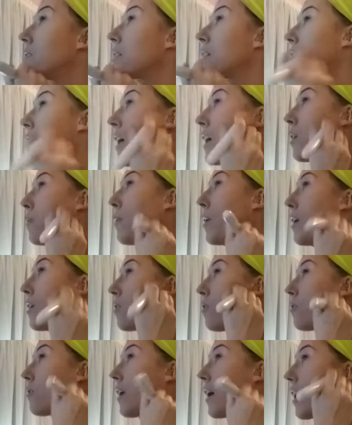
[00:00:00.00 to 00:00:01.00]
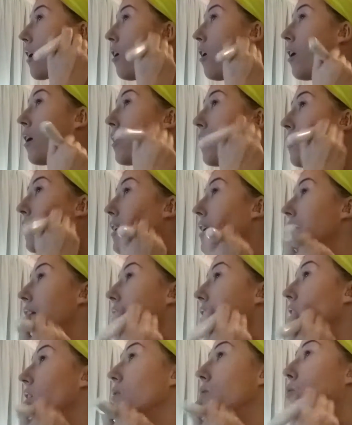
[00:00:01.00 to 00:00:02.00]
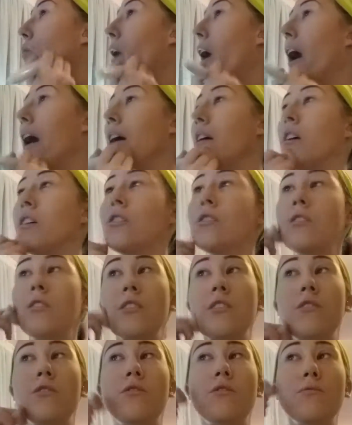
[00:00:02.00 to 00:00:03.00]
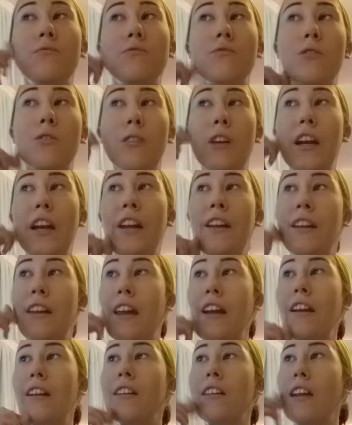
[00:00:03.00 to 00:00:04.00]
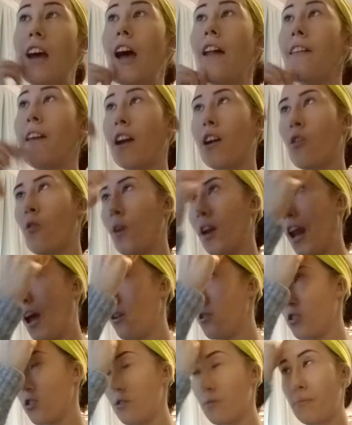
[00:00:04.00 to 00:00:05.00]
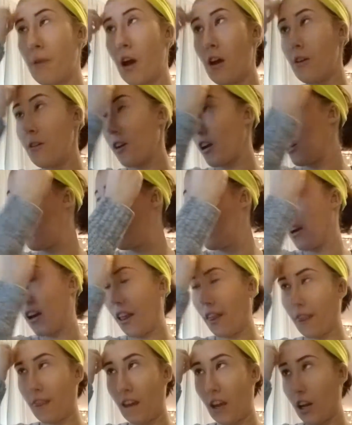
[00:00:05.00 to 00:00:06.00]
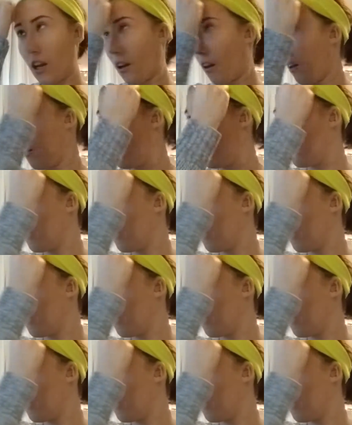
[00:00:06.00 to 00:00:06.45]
Because I don't want to go like all crazy and wild or anything, not like going out to a party or anything.